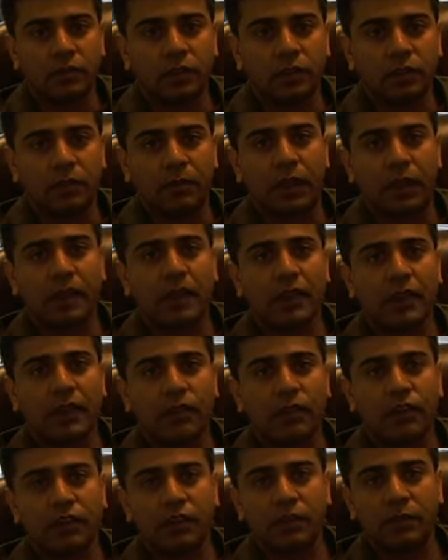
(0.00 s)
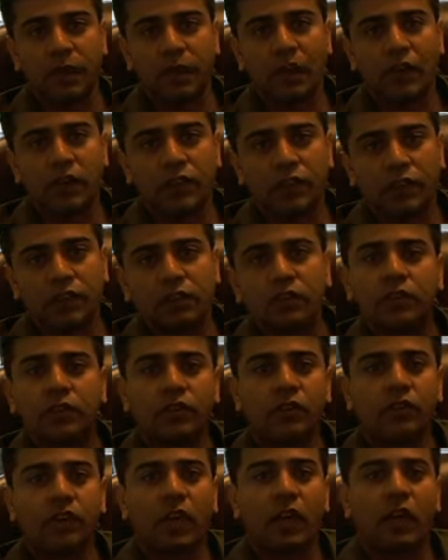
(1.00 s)
Depending if it's a marriage
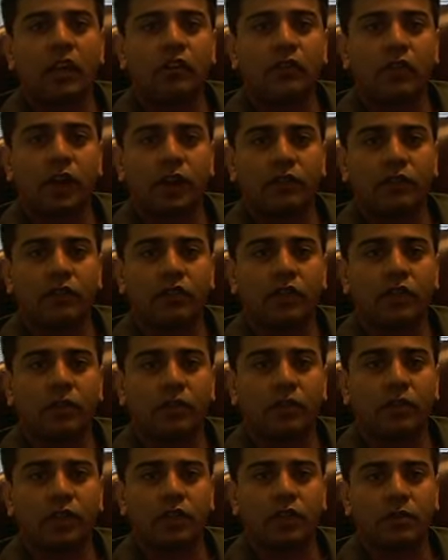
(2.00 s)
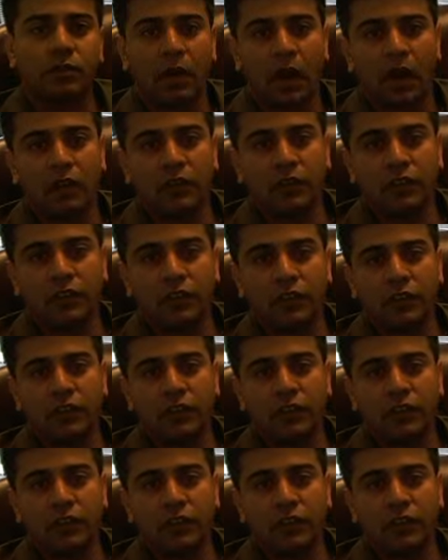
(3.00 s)
interview, you have to go with your spouse.